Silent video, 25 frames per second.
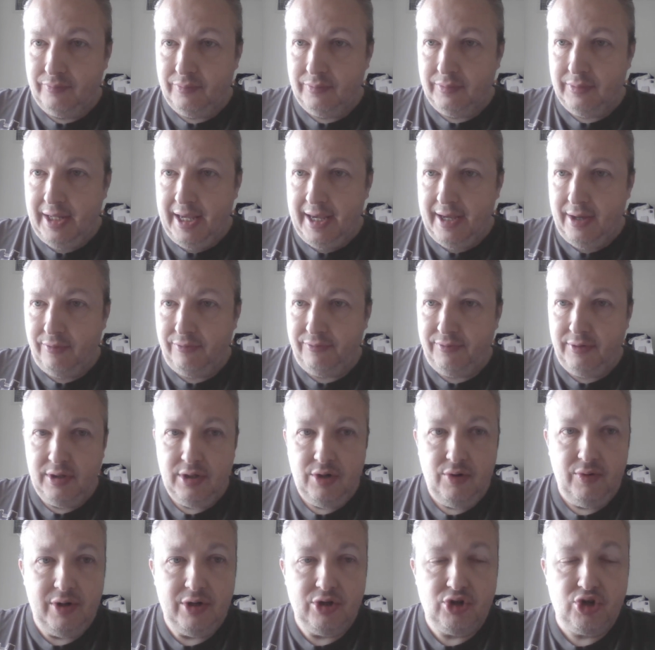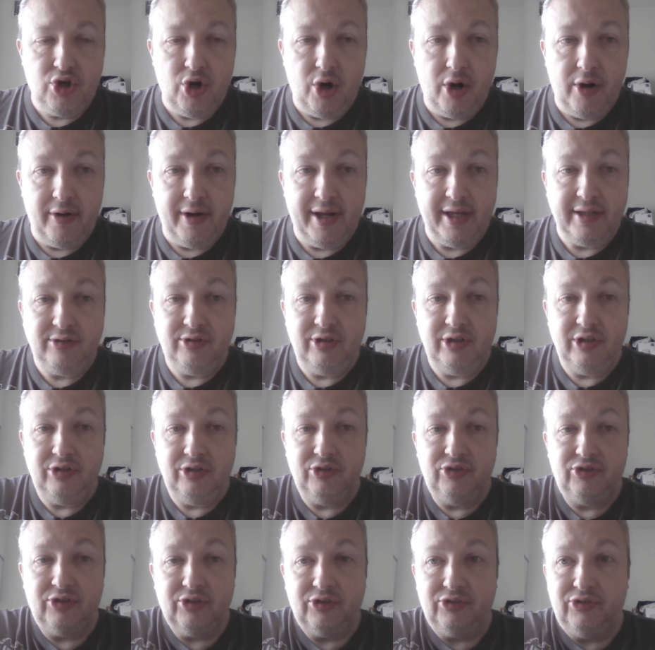Now, for the year end chart,
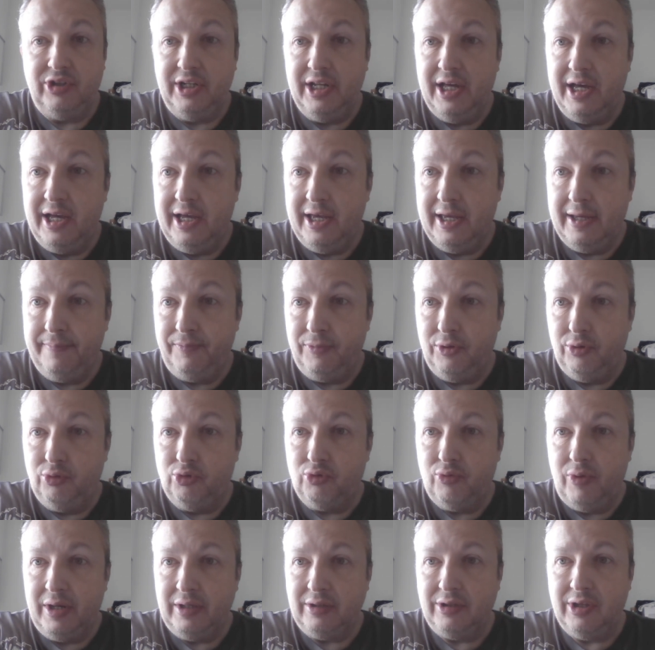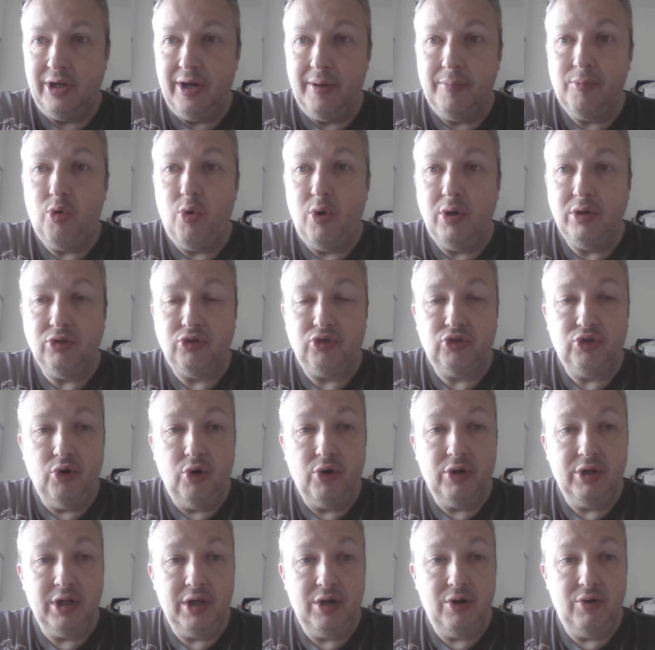1969, it was ranked the number one song
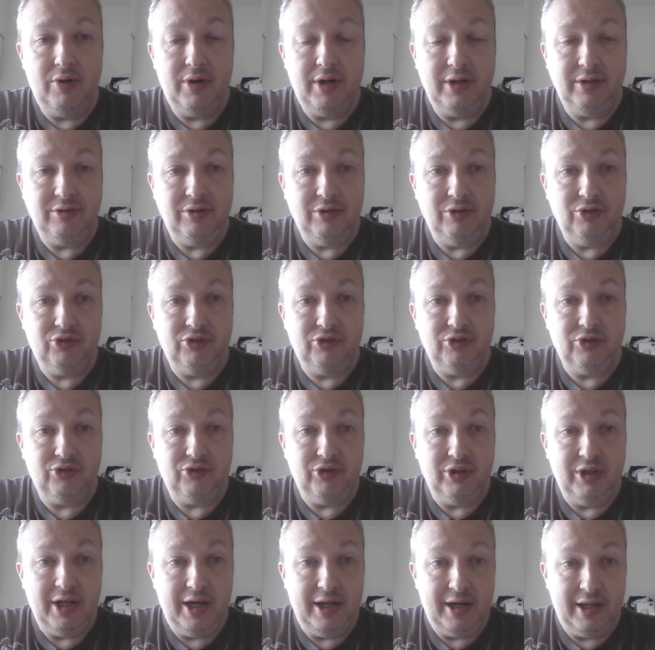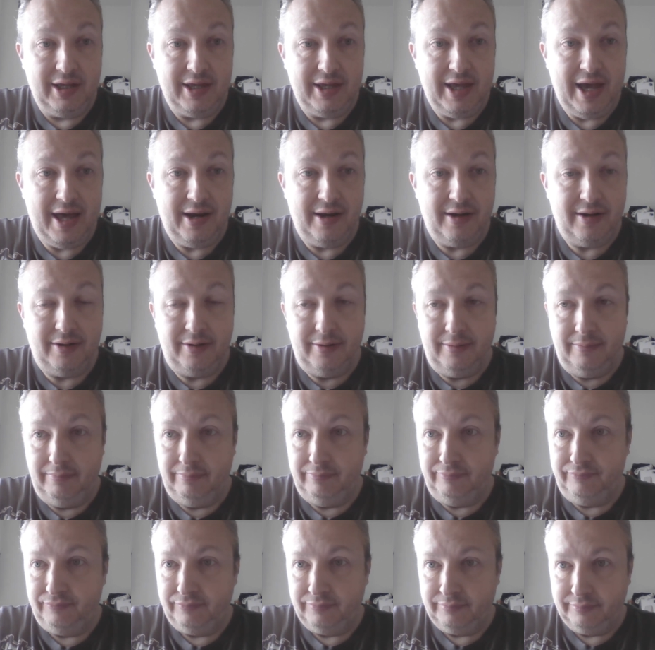of the year in 1969 in Canada.
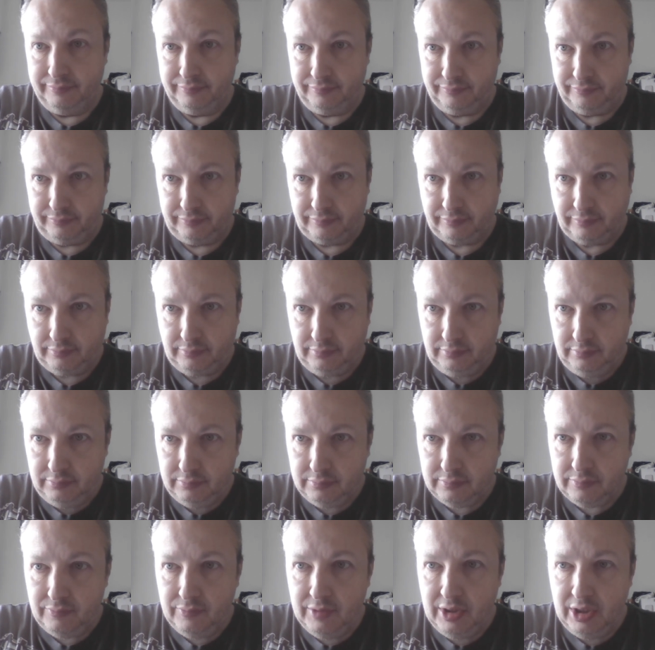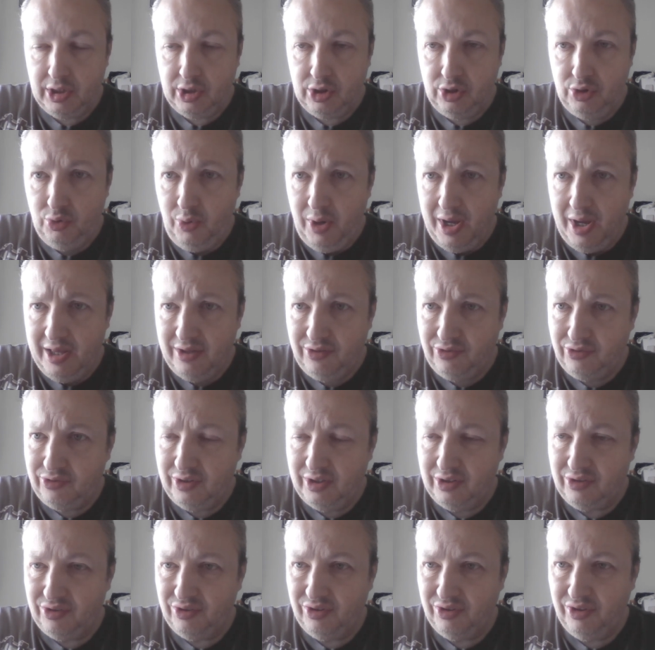In the US,
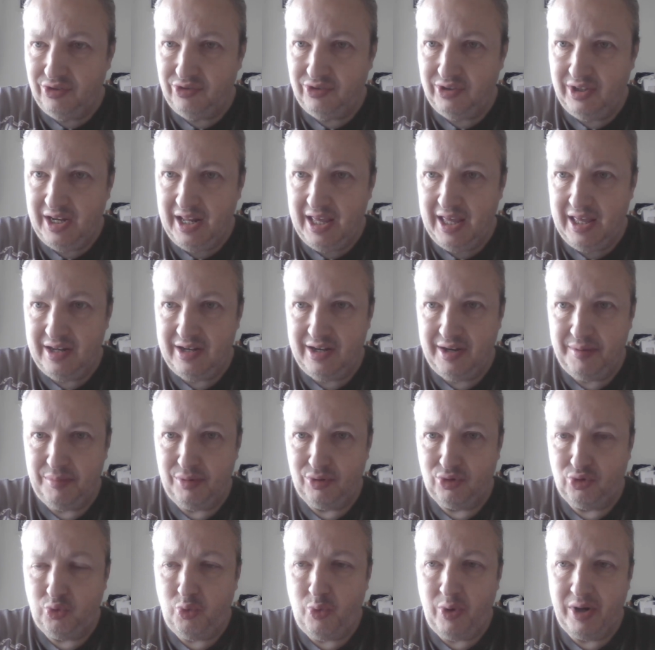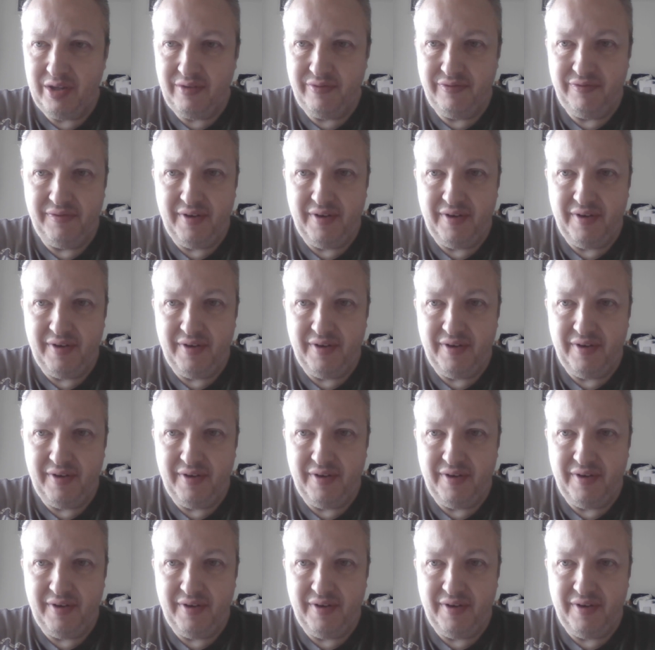it's listed at number 25,